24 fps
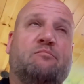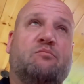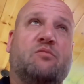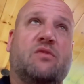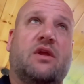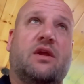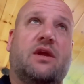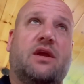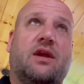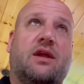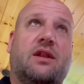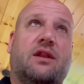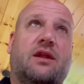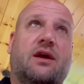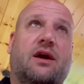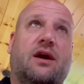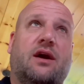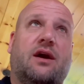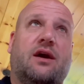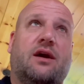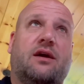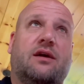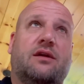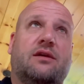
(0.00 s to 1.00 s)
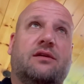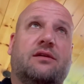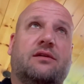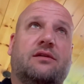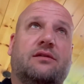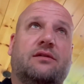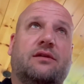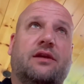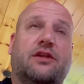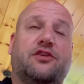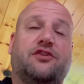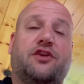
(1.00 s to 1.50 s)
and
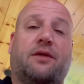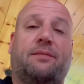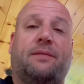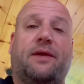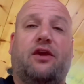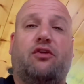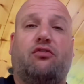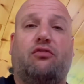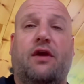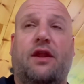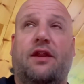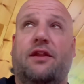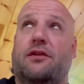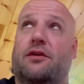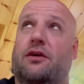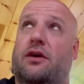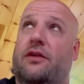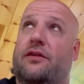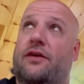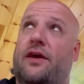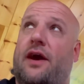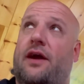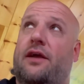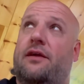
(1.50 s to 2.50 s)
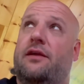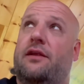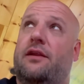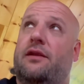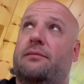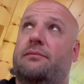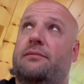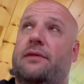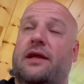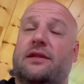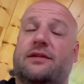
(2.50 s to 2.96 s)
check my credit and all that. And at